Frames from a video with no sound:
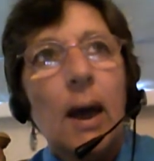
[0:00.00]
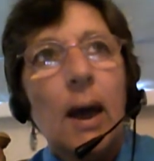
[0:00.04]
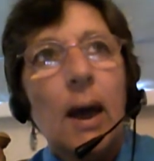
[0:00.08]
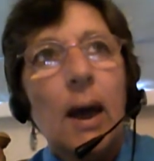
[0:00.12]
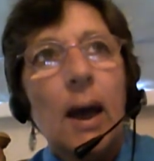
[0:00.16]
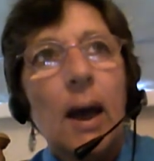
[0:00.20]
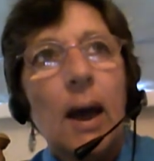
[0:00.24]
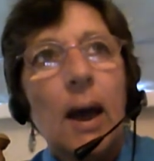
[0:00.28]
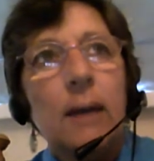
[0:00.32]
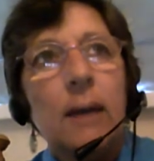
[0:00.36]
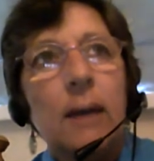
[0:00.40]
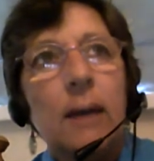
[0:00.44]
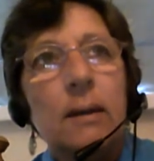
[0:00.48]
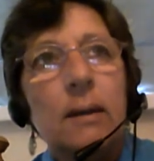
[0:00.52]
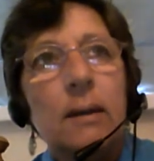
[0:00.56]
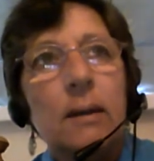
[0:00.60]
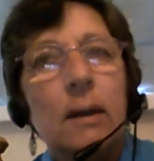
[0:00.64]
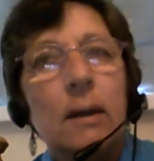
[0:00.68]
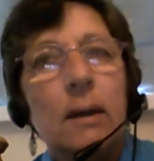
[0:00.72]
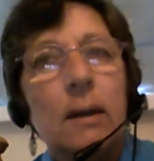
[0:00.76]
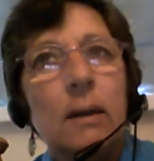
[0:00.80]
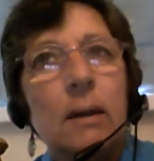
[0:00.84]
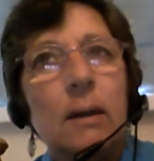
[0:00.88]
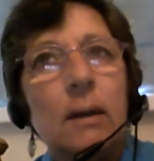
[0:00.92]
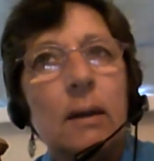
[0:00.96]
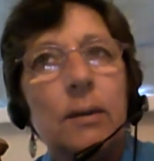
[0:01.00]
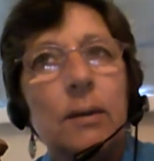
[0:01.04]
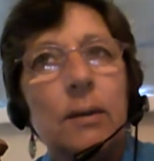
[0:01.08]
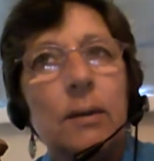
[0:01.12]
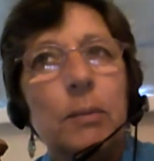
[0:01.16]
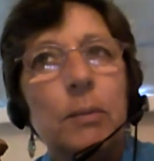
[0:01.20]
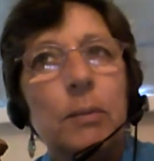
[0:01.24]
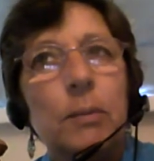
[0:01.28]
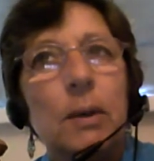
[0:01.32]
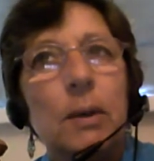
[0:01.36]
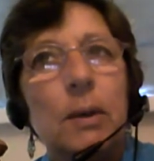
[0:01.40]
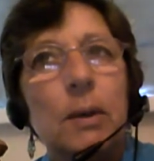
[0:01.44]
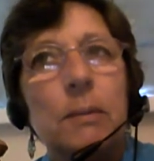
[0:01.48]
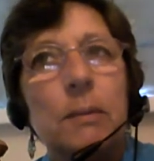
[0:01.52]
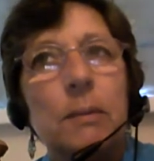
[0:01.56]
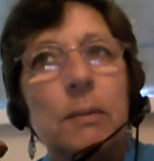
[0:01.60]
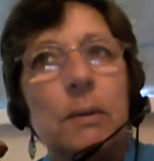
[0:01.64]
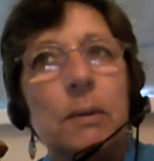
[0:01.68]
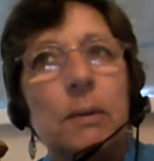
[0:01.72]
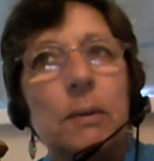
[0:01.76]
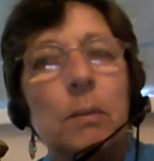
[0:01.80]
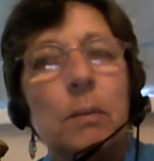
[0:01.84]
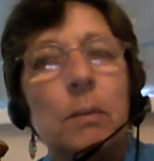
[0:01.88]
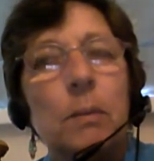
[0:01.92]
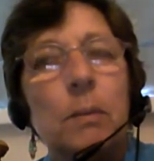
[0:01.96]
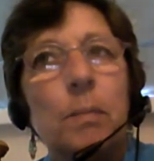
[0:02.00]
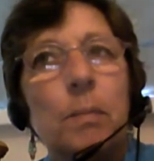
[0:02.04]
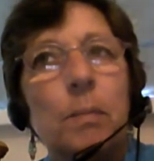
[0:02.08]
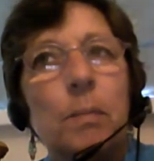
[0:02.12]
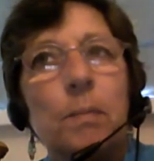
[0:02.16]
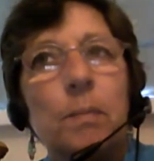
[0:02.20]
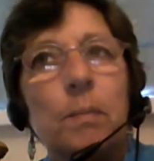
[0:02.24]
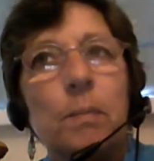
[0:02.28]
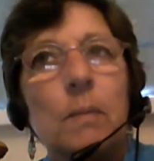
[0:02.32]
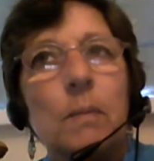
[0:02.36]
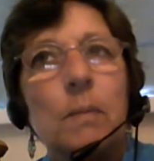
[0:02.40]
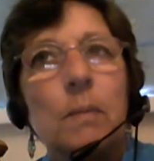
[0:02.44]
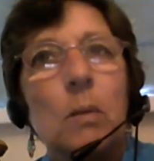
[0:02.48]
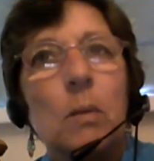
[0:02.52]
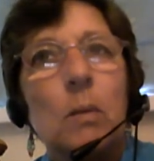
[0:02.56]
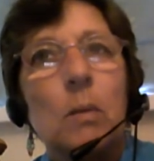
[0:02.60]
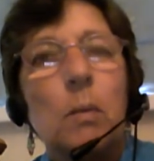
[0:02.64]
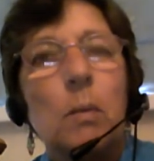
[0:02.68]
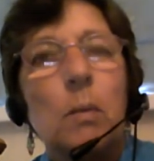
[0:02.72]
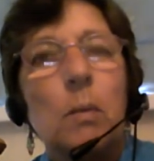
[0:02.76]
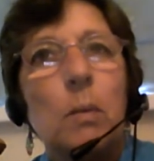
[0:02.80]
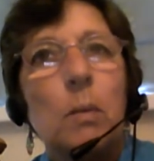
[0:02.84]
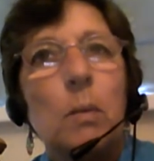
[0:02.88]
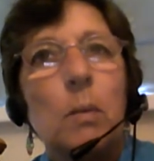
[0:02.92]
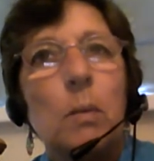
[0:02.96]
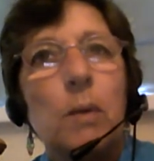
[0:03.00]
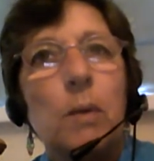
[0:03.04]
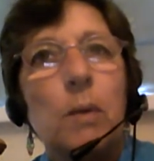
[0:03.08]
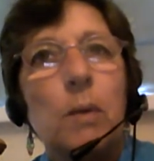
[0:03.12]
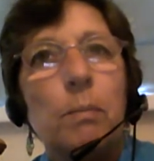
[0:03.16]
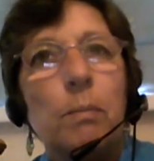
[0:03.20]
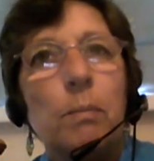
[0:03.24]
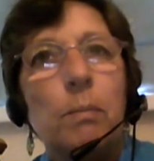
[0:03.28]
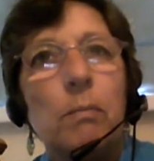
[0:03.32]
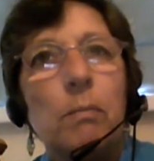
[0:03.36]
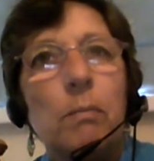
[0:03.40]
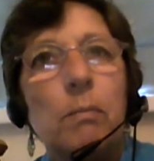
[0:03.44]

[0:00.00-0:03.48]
And, you know, sometimes when we've